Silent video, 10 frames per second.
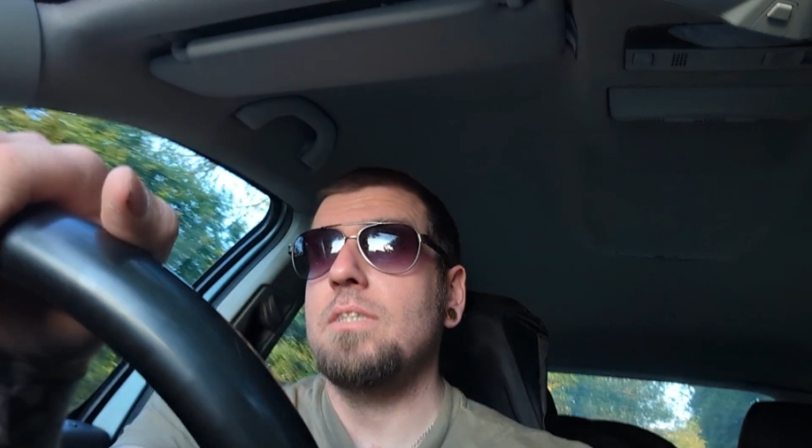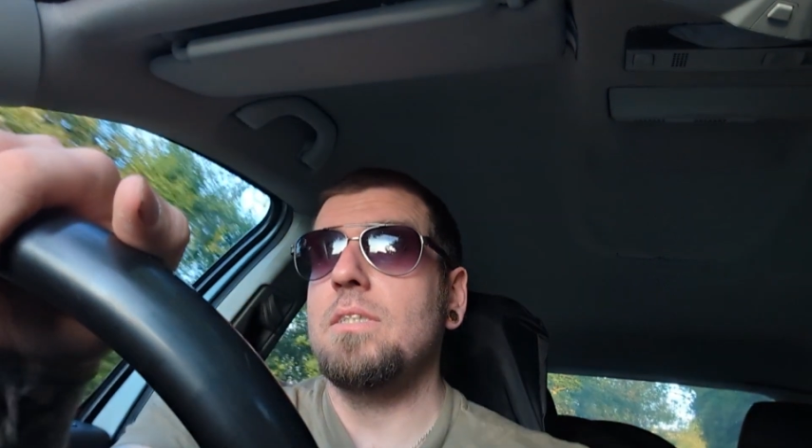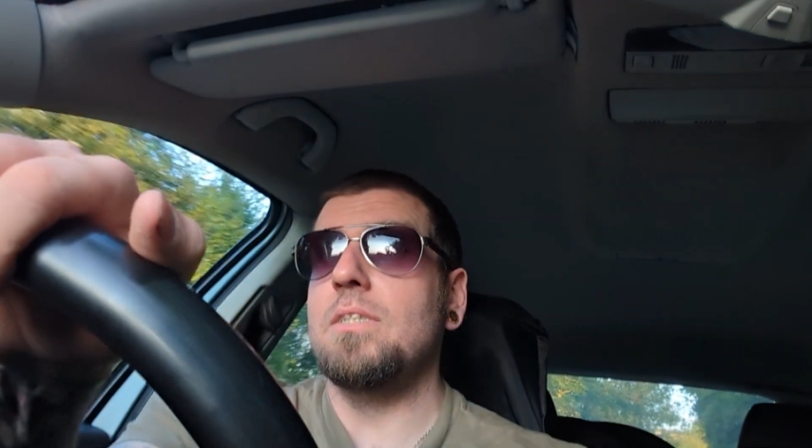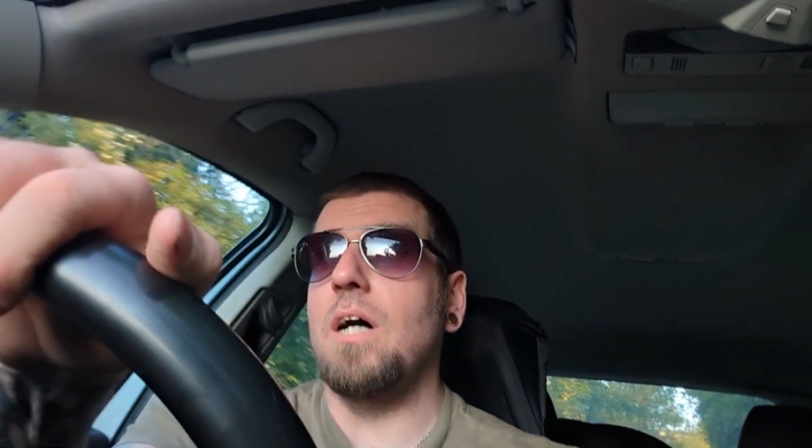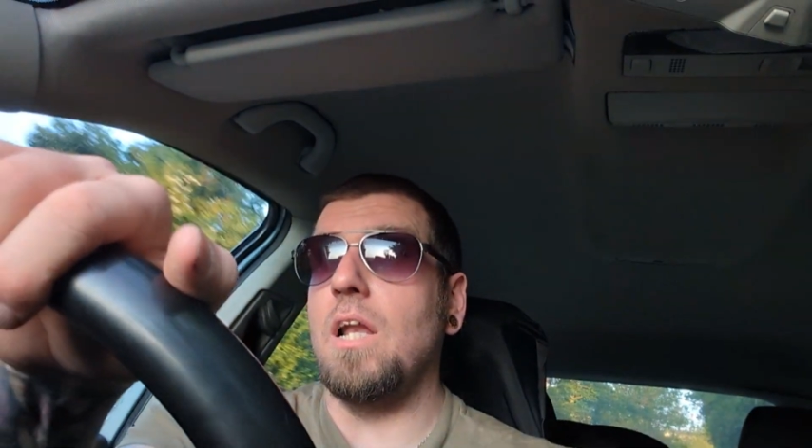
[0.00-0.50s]

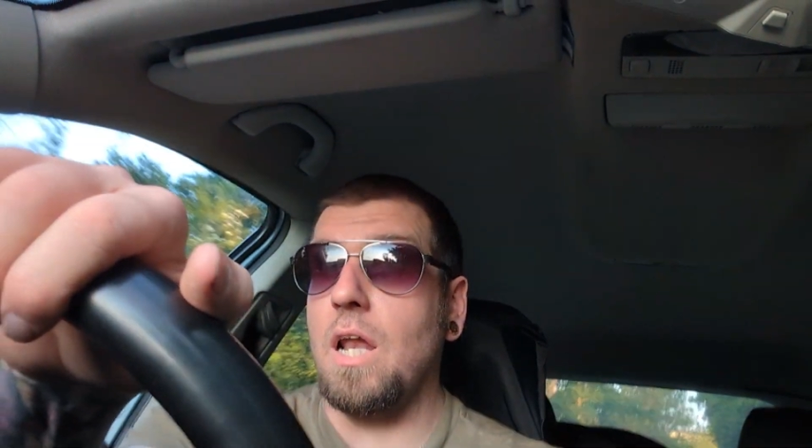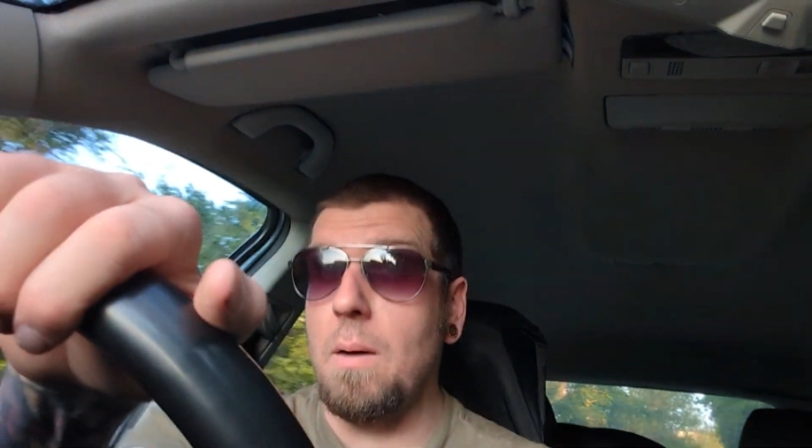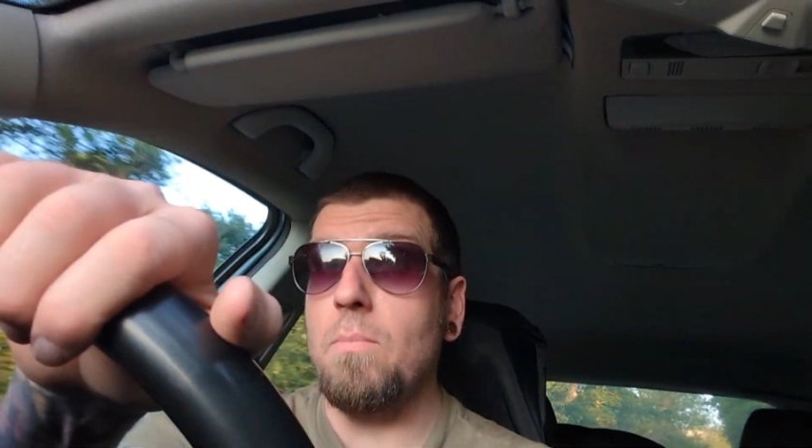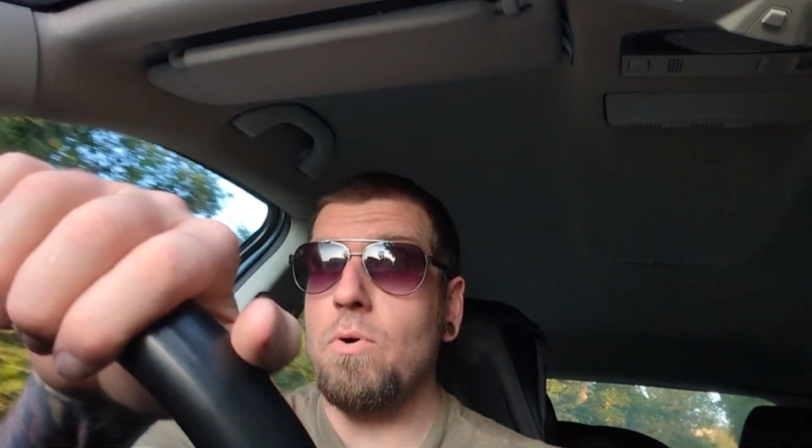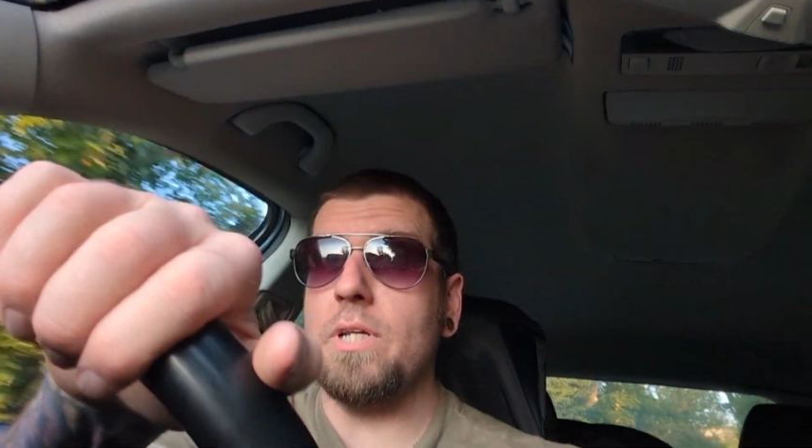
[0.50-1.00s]
a lot
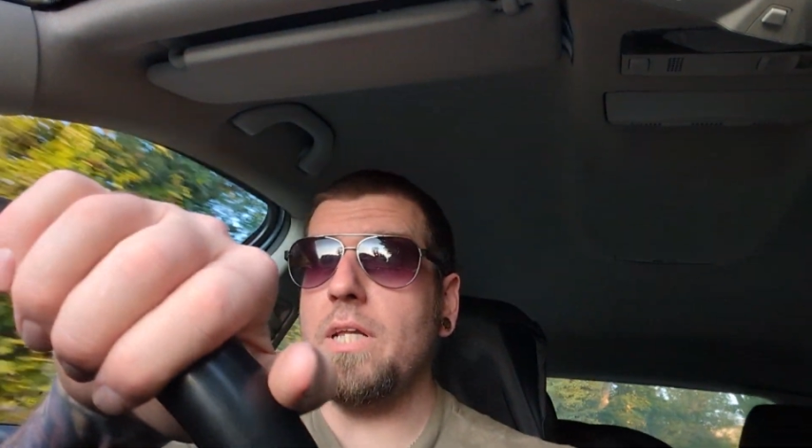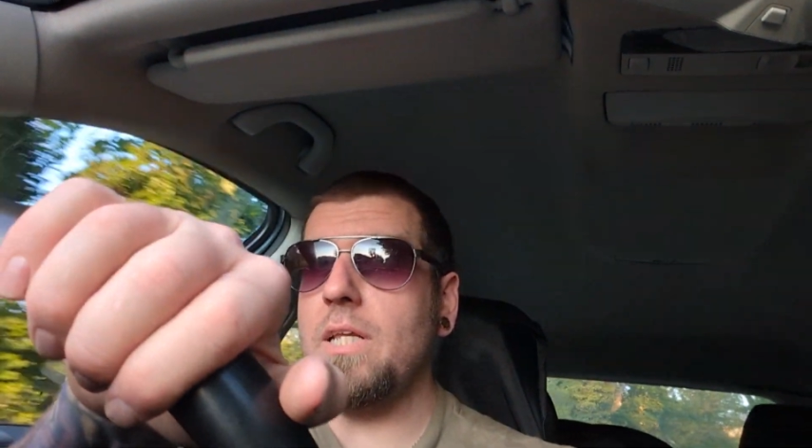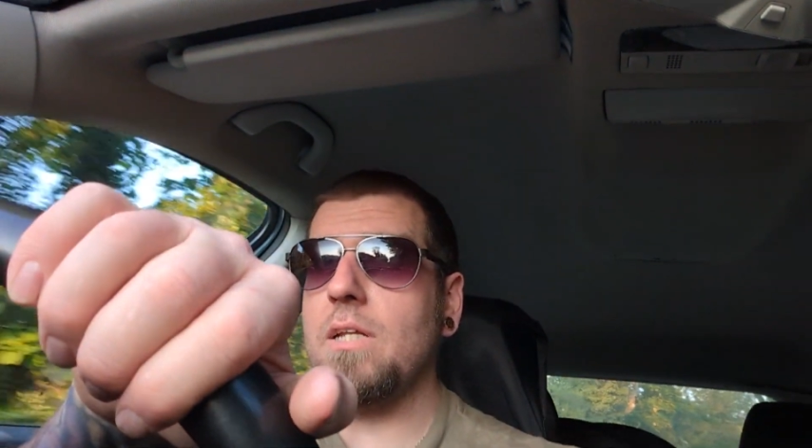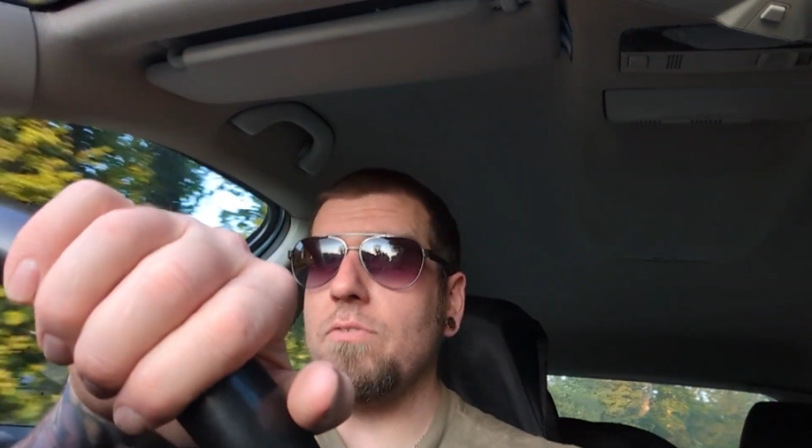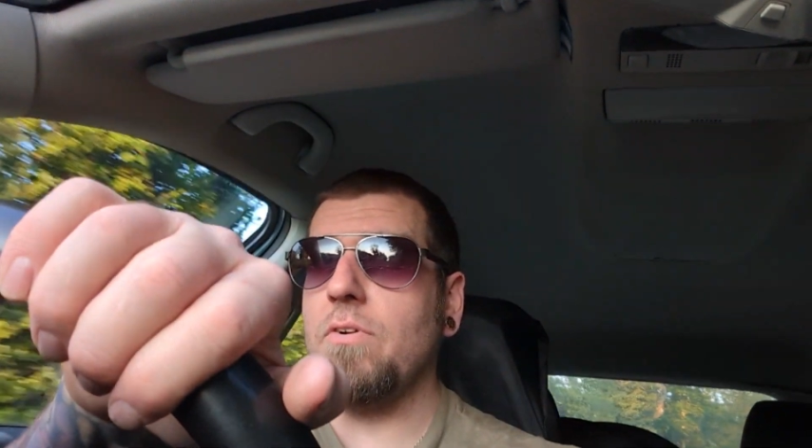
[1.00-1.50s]
more detail in the
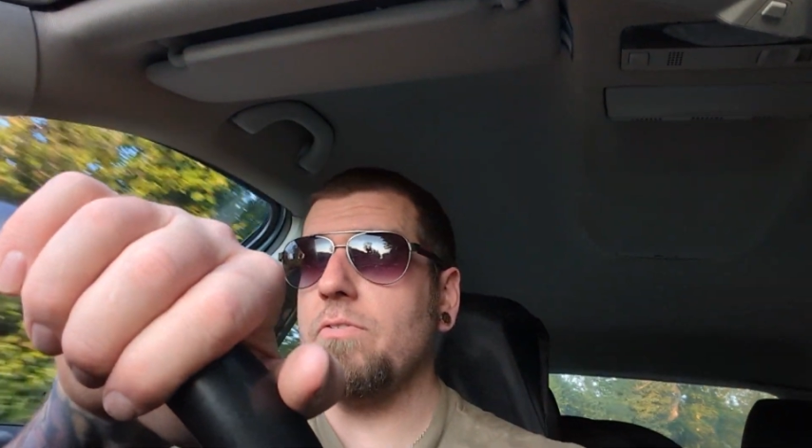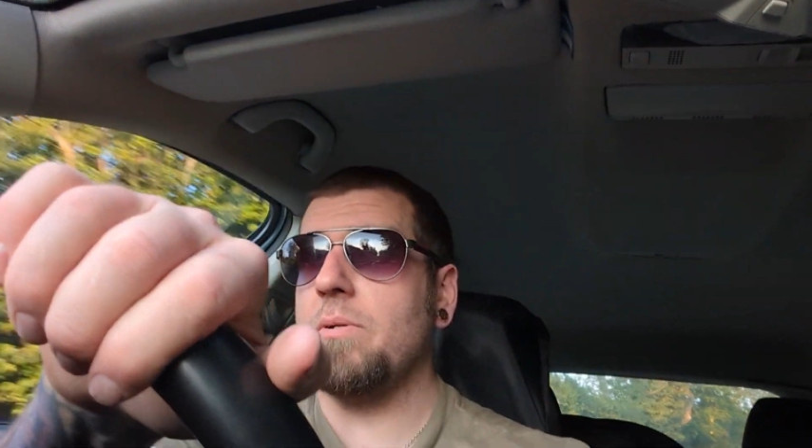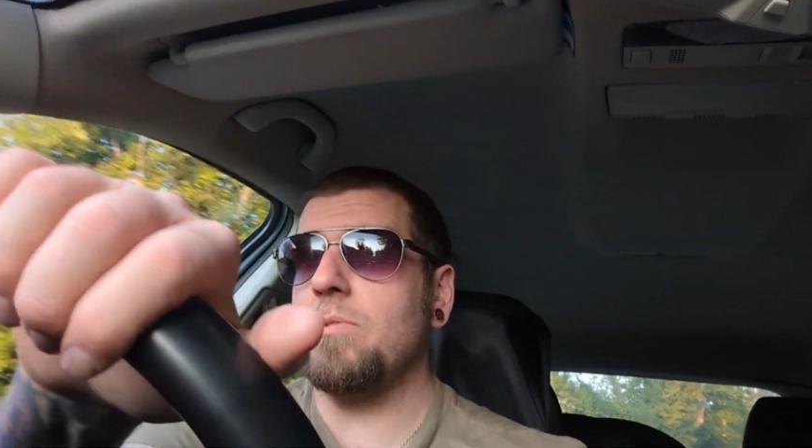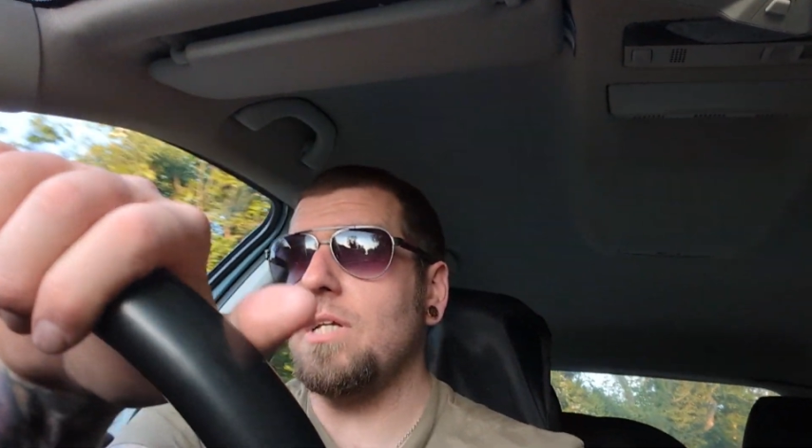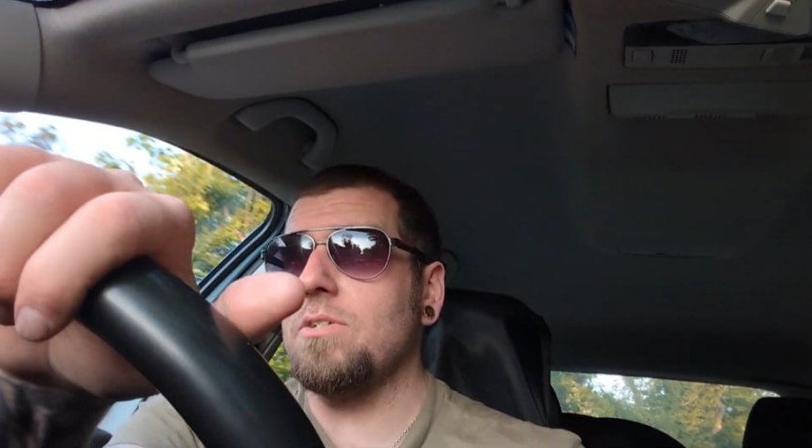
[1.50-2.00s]
full frame
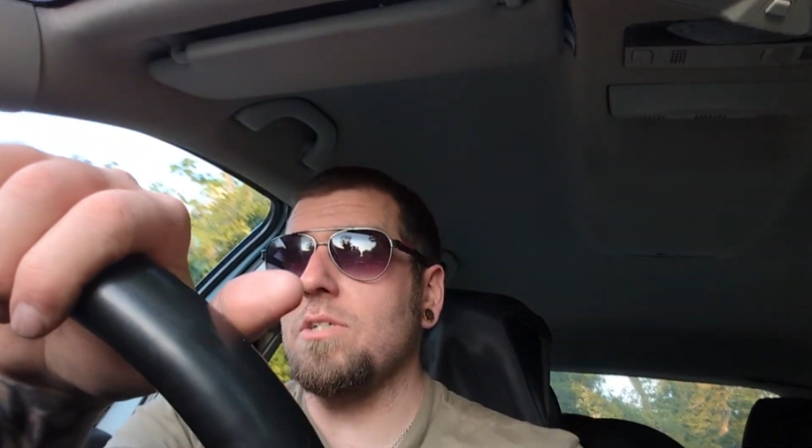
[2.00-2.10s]
sensor,